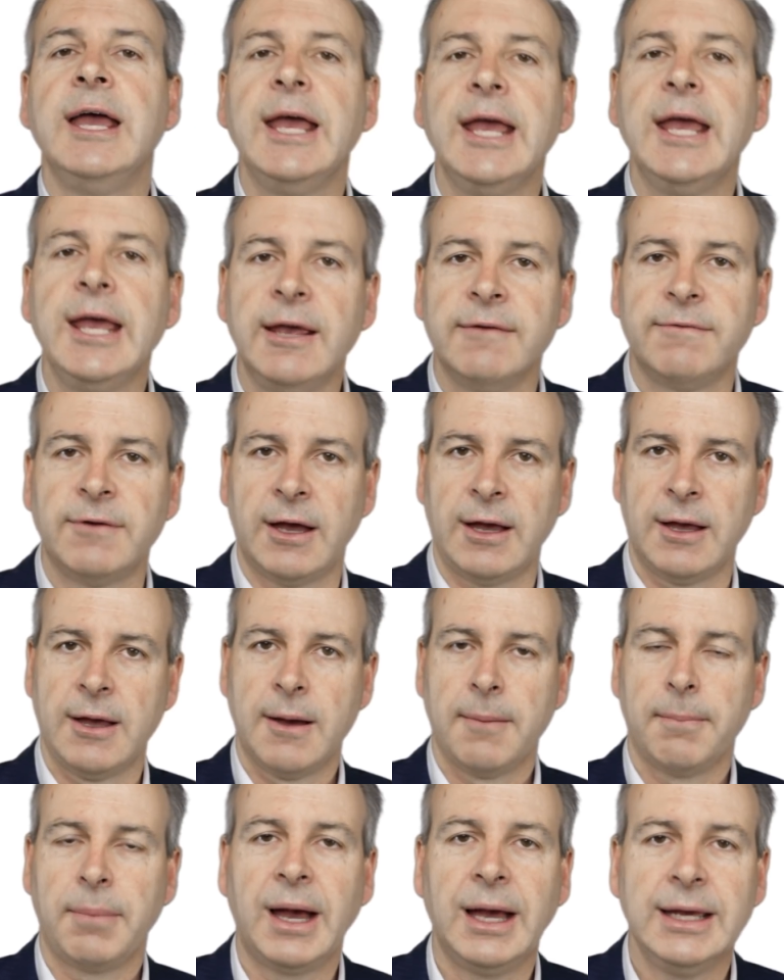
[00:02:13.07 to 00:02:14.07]
ever
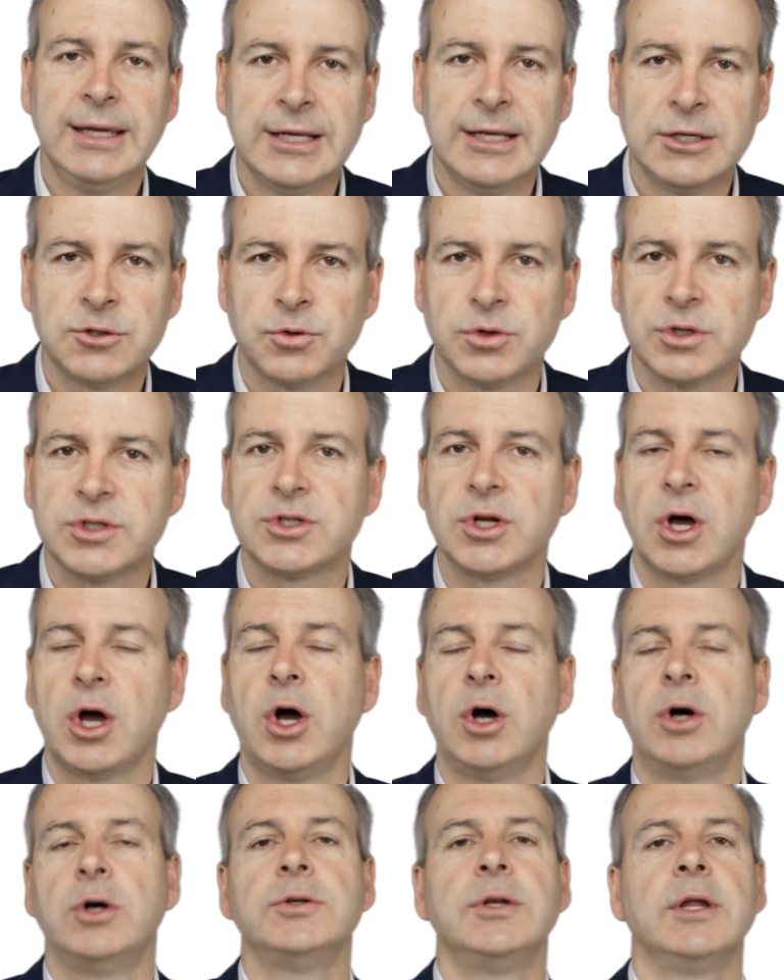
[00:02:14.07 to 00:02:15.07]
pay interest
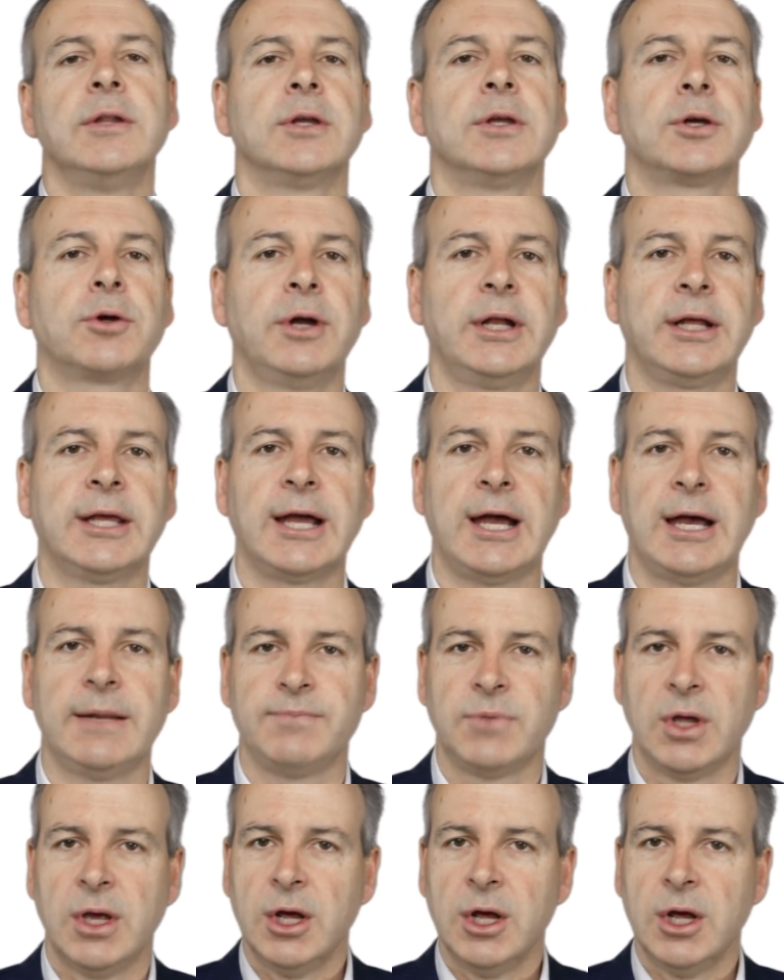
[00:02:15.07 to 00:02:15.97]
on the credit card.